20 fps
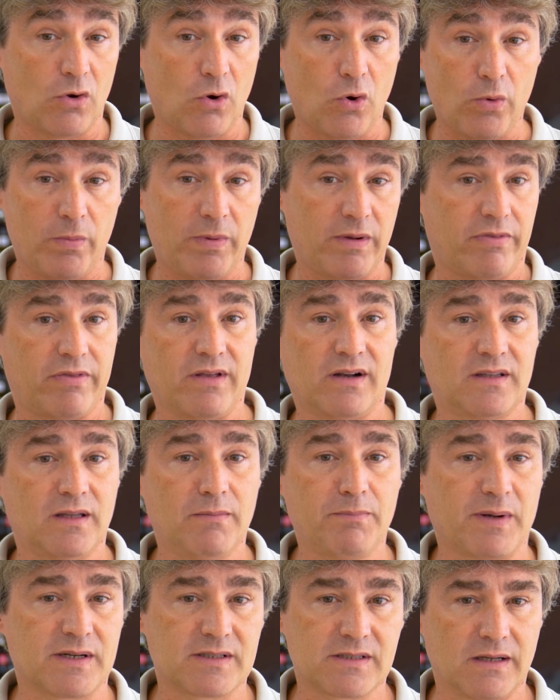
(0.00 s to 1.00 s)
over
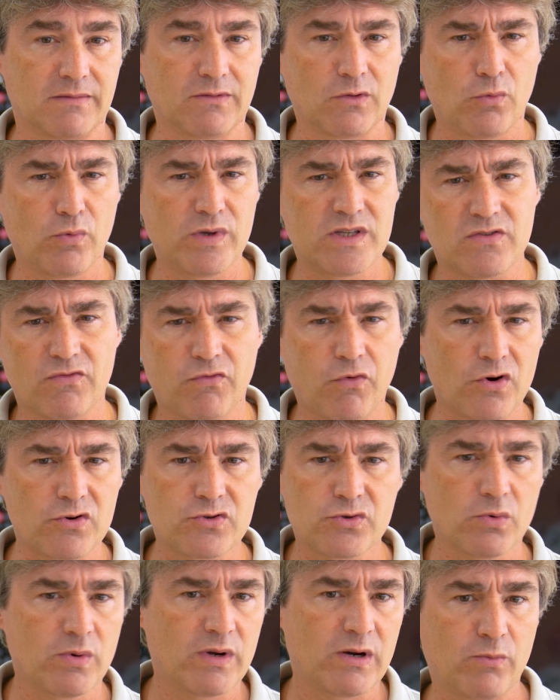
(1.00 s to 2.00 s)
30%, which for
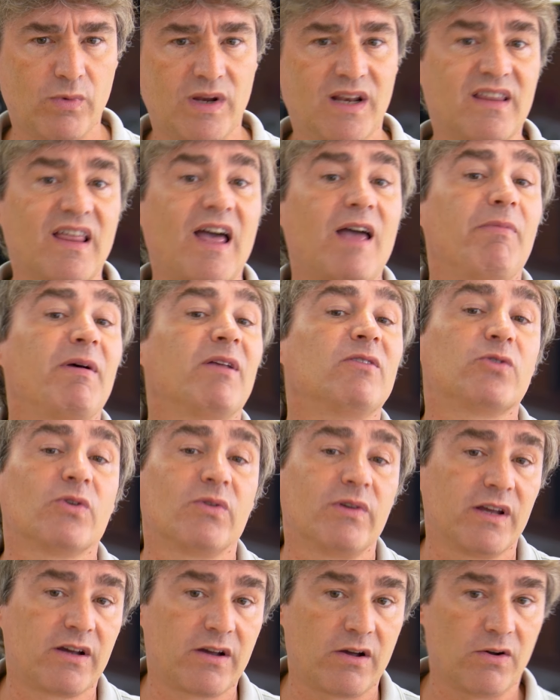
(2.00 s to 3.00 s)
sure will
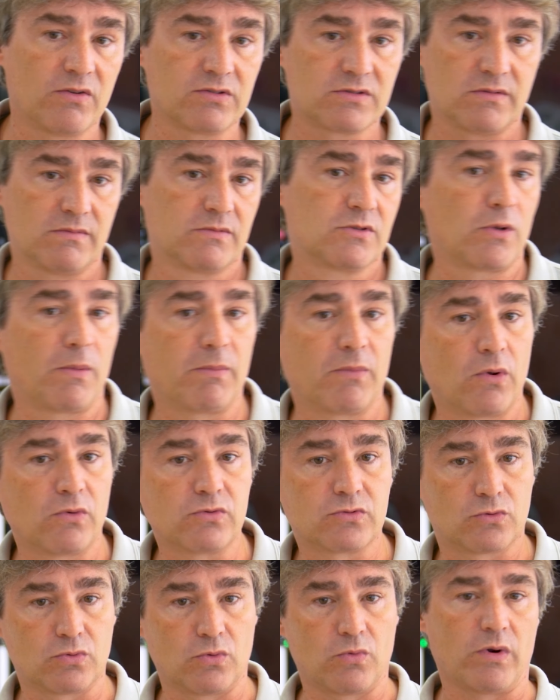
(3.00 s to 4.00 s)
eventually cause some
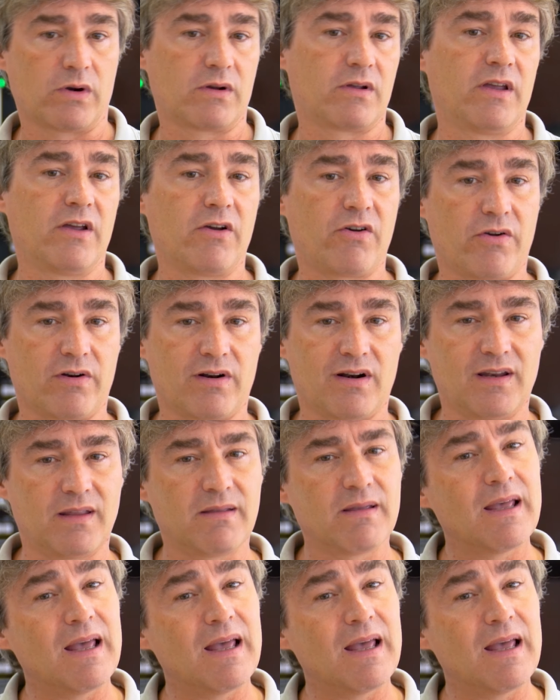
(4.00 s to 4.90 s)
loads to work incorrectly.